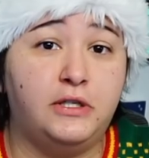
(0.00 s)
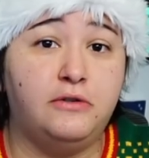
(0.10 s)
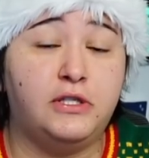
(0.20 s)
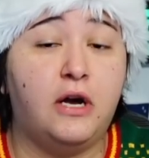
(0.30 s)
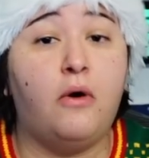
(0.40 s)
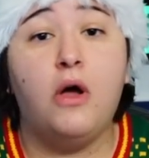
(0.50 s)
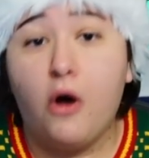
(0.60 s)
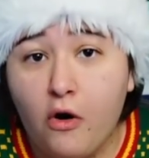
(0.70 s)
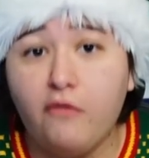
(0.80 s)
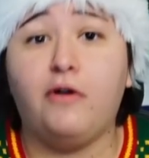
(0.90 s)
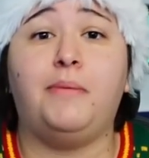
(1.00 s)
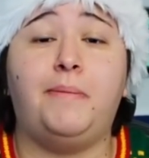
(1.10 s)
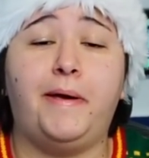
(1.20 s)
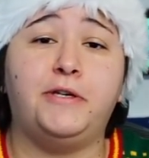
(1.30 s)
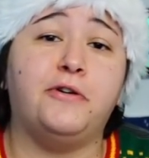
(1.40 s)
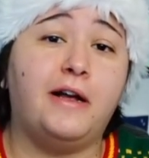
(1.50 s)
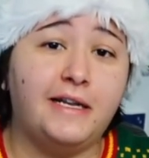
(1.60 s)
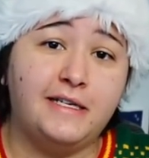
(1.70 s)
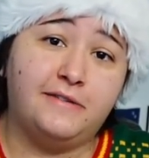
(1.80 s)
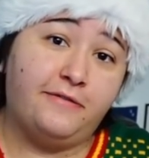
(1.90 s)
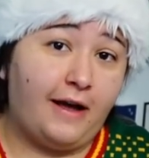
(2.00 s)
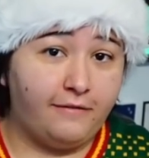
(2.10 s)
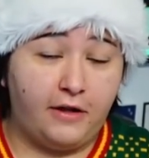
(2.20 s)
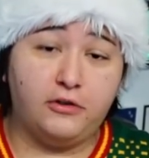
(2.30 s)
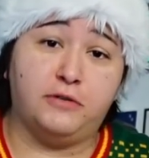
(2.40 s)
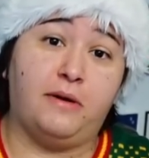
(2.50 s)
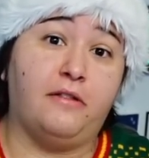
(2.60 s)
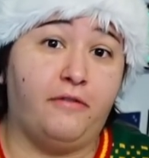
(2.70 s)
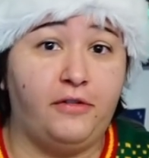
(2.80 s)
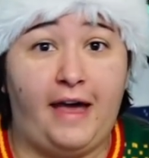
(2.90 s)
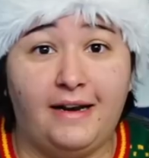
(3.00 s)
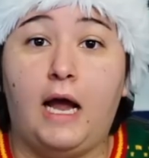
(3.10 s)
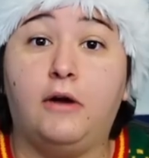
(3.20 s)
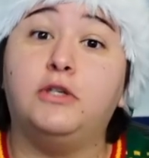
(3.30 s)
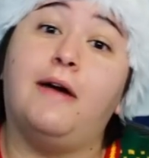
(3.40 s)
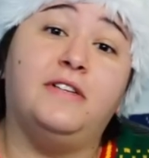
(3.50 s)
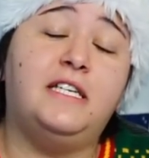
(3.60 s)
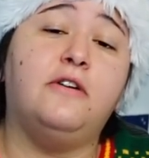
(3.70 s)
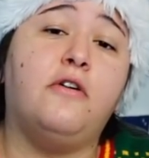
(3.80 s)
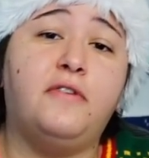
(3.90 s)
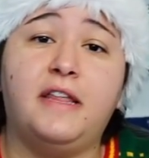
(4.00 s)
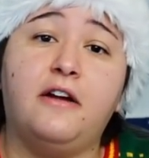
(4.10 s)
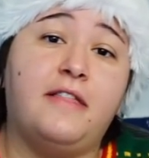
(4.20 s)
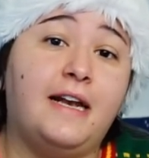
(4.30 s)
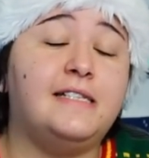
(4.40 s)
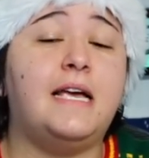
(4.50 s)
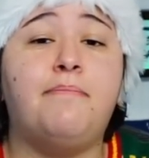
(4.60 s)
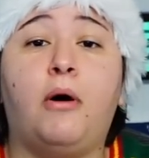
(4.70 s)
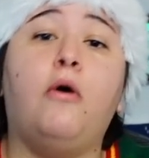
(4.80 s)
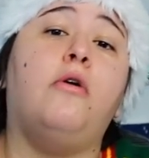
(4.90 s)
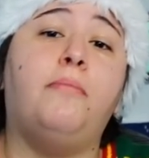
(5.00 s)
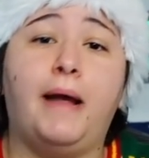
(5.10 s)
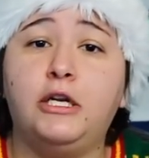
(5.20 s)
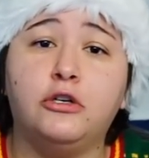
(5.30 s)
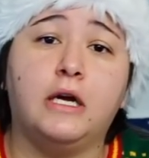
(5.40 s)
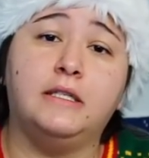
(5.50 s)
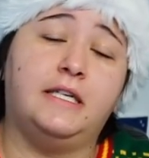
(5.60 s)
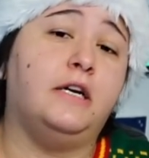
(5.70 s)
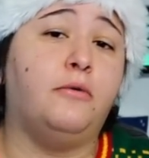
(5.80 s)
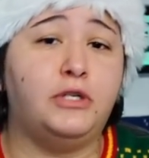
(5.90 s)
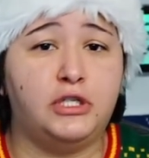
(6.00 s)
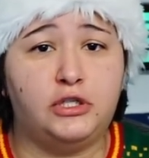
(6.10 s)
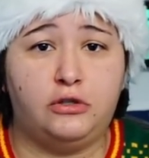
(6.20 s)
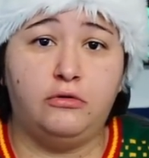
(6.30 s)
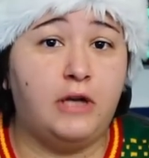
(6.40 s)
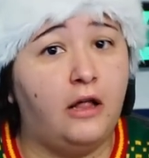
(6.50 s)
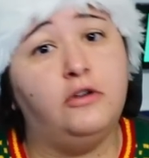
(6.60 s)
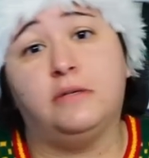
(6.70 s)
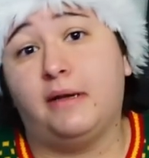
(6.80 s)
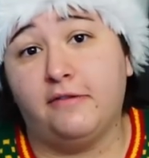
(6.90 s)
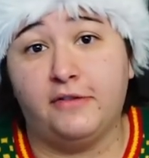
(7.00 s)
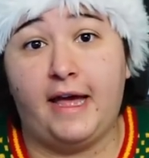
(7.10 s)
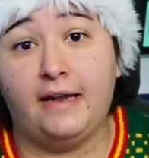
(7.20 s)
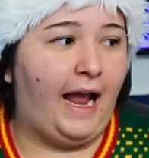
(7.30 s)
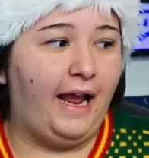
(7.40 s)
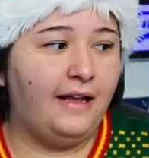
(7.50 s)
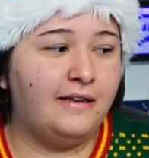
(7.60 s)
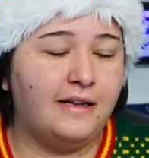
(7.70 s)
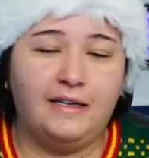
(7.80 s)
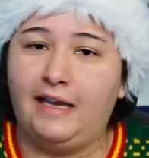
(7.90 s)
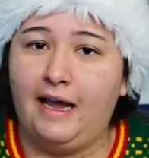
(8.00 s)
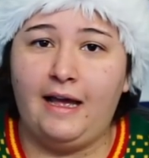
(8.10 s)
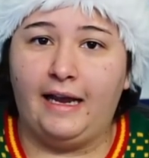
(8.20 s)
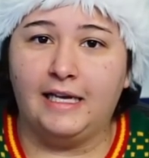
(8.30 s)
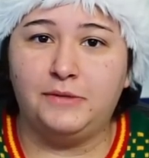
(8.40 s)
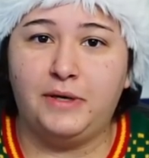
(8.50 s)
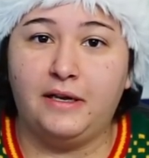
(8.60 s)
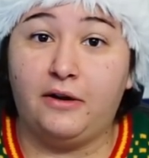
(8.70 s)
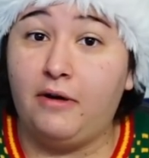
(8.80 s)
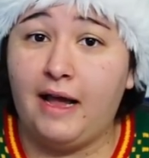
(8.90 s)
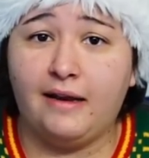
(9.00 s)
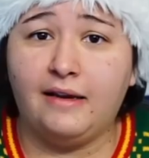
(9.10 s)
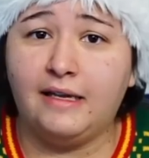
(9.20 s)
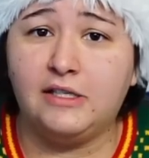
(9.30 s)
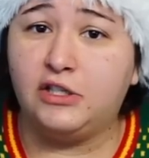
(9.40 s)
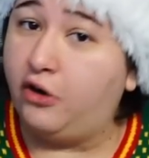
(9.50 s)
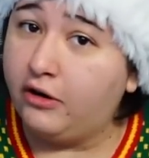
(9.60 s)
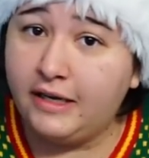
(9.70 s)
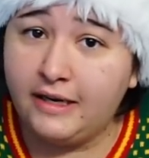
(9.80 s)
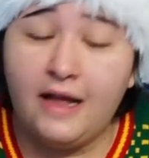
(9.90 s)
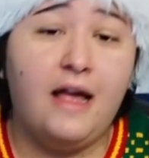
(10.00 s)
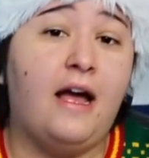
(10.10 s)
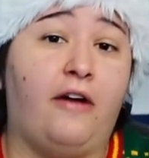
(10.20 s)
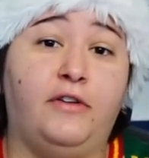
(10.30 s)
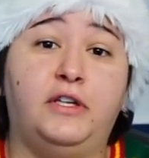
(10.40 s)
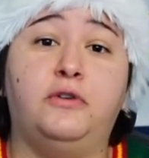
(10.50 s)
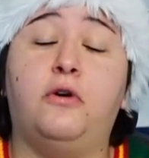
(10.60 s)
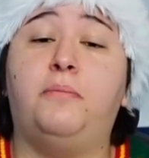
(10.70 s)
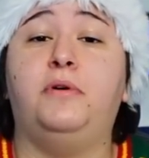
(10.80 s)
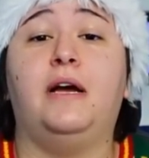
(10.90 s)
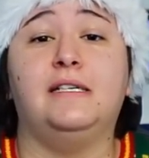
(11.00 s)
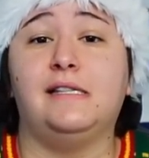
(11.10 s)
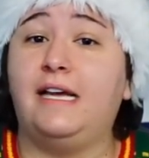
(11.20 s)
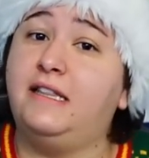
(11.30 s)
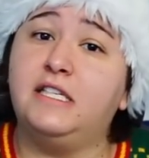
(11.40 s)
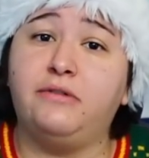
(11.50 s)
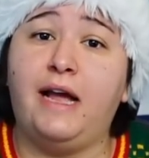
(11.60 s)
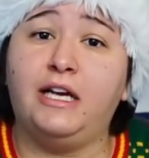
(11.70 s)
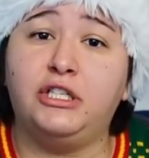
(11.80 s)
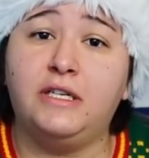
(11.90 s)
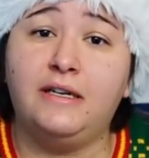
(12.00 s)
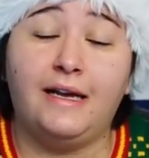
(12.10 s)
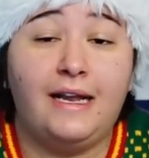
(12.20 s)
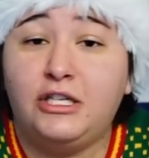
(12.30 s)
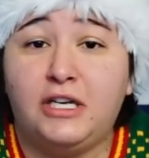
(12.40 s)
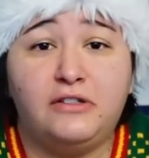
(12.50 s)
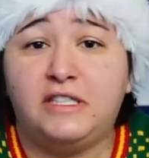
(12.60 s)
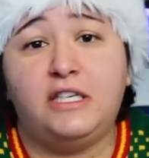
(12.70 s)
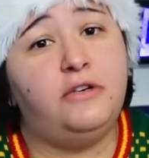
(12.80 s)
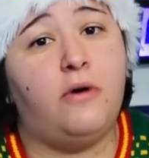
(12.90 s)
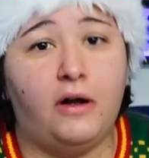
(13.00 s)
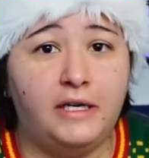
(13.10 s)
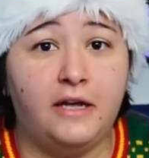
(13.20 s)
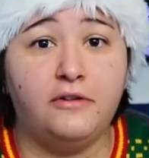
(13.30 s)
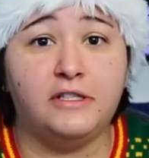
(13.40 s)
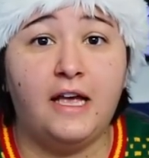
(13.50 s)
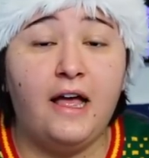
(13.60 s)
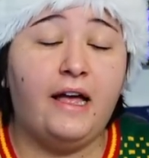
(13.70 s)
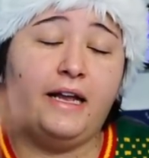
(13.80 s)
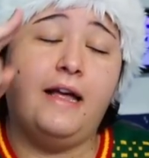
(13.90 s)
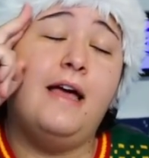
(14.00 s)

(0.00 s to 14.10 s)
do so. Over on my Patreon, it is $5 a month for that. I also have a tier over there that is a poll Patreon tier, which is $2 a month for that. And yeah, I guess we can go ahead and get started. I really do hope you guys like this reaction, and I shall see you on the other side.